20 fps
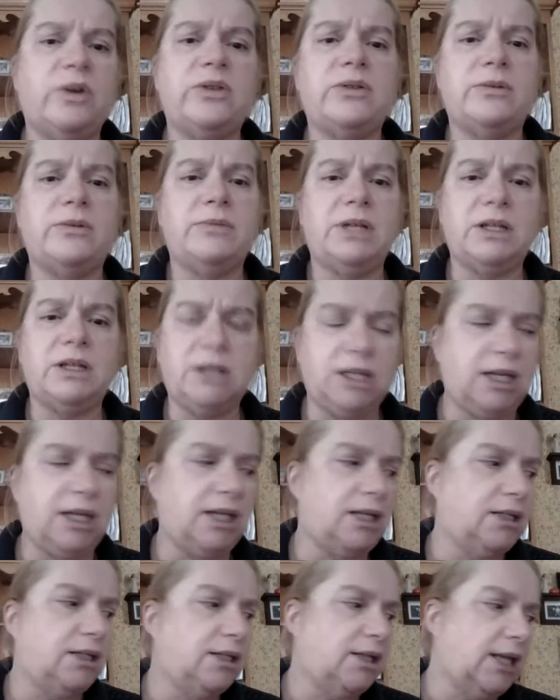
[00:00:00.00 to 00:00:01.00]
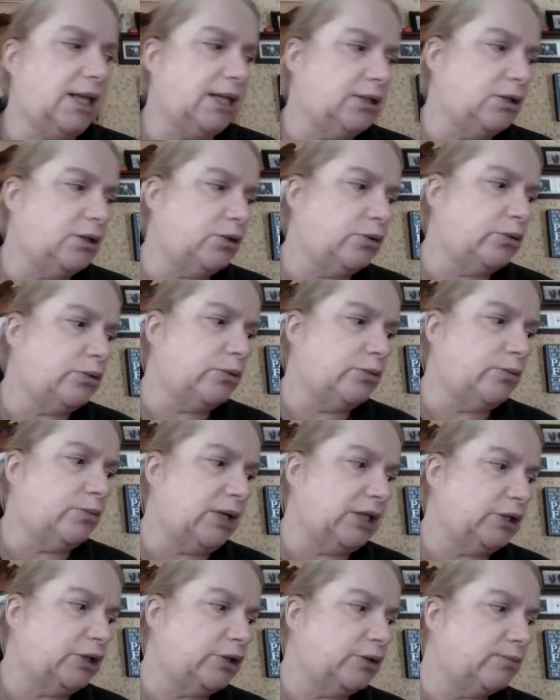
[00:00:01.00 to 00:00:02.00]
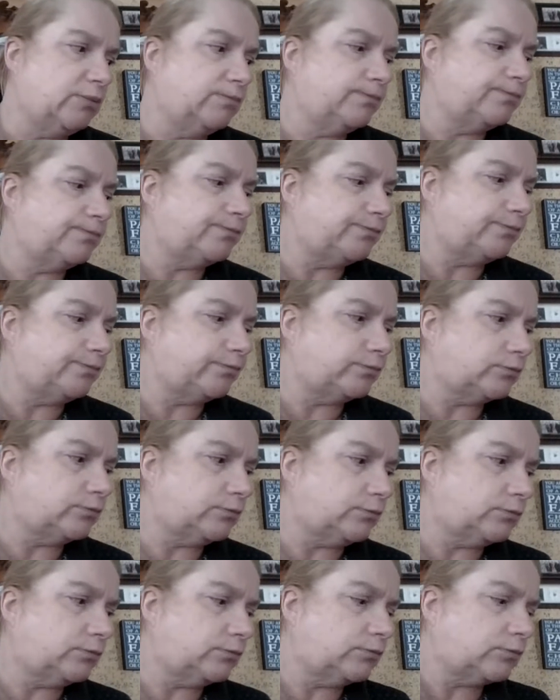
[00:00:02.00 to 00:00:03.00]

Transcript: So I'm not going to get into that too much. All